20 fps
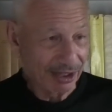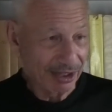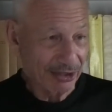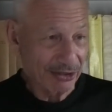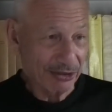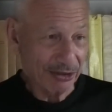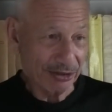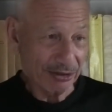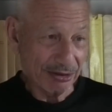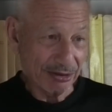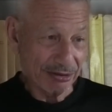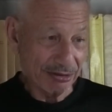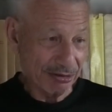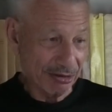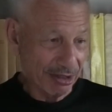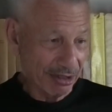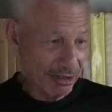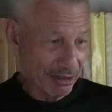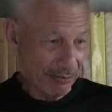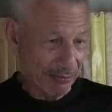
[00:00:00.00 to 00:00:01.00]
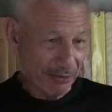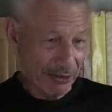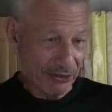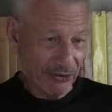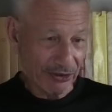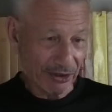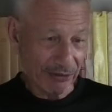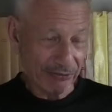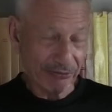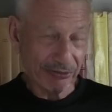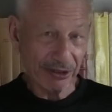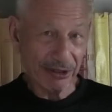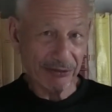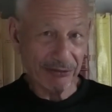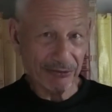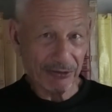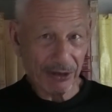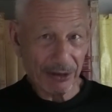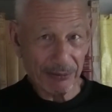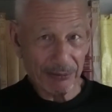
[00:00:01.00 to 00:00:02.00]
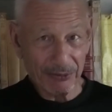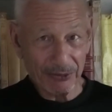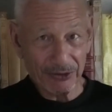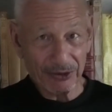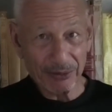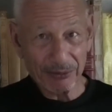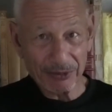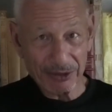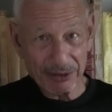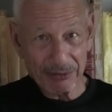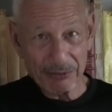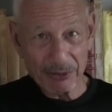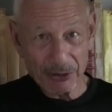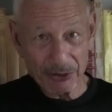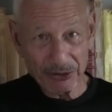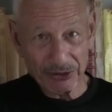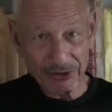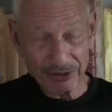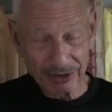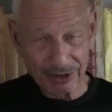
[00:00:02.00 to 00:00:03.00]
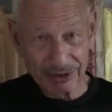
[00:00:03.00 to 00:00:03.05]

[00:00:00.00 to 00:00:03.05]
to be suffering from some of the most